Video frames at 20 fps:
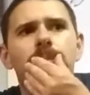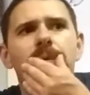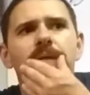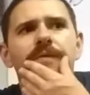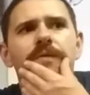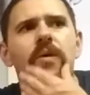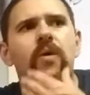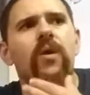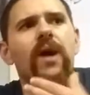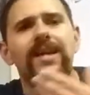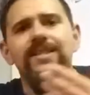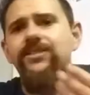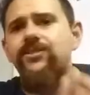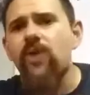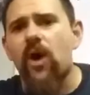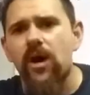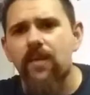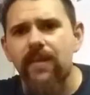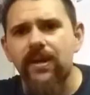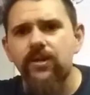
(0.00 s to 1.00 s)
before I
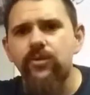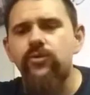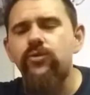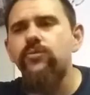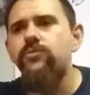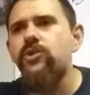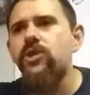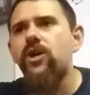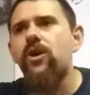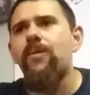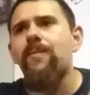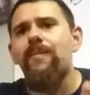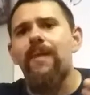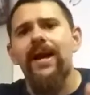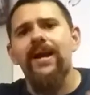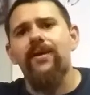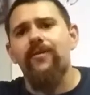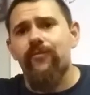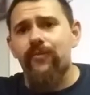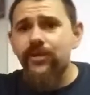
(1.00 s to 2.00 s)
started my YouTube channel,
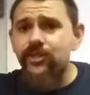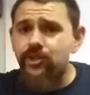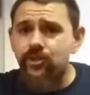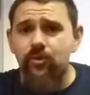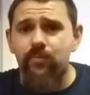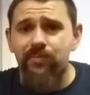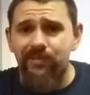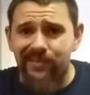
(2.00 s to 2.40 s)
my original